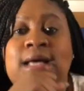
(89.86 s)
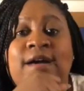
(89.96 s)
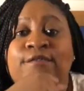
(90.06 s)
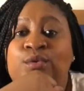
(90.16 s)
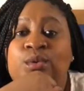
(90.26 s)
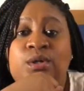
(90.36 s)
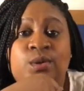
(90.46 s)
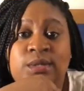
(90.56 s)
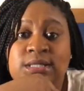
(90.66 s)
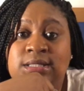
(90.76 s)
I flew
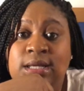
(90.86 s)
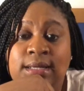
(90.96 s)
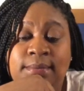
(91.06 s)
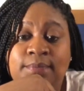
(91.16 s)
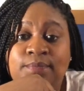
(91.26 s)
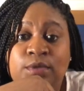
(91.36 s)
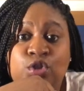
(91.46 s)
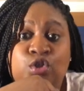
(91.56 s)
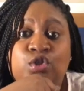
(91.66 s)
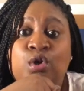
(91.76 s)
alone this time.
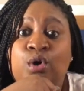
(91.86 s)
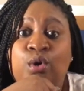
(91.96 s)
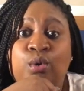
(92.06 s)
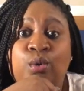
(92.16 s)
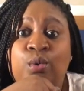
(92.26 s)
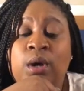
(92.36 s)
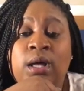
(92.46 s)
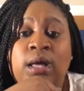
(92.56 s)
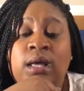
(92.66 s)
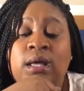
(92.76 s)
So
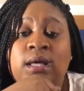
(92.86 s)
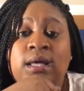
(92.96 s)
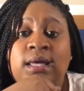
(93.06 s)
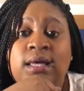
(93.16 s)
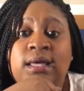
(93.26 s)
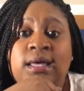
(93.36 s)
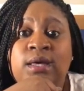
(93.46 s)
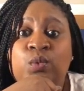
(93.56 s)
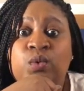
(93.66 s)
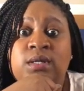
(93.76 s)

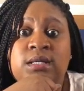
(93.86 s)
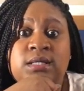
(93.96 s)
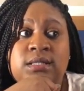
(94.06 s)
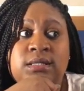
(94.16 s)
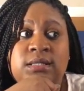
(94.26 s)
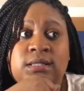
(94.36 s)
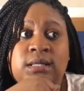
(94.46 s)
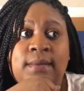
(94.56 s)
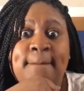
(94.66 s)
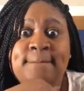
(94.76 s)
it was
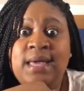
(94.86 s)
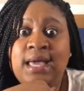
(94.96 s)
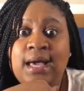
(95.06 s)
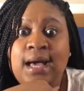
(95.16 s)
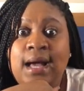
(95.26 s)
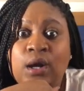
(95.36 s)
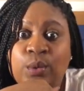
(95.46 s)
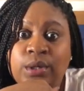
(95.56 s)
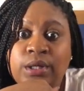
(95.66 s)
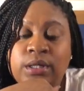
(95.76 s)
mad
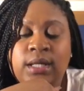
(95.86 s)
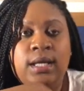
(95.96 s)
awkward.